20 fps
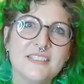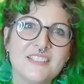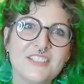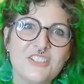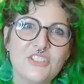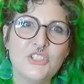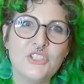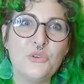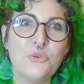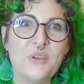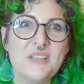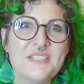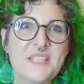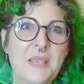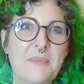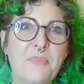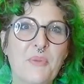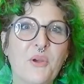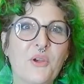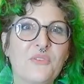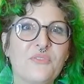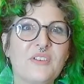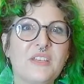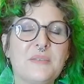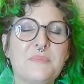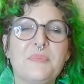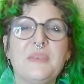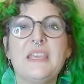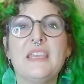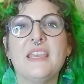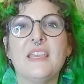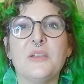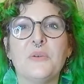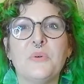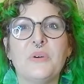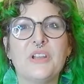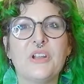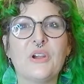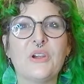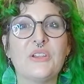You as a perfect being,
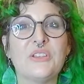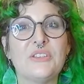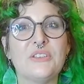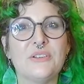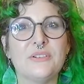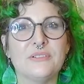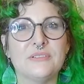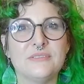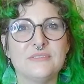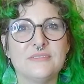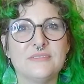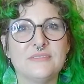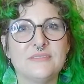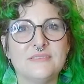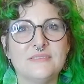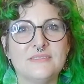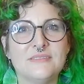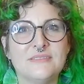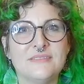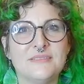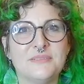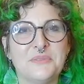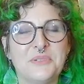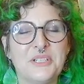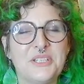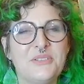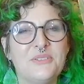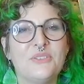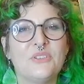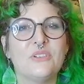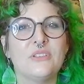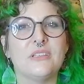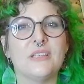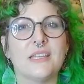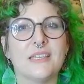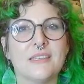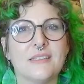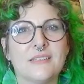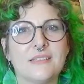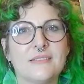what are you? What do you look
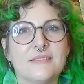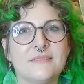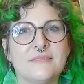like?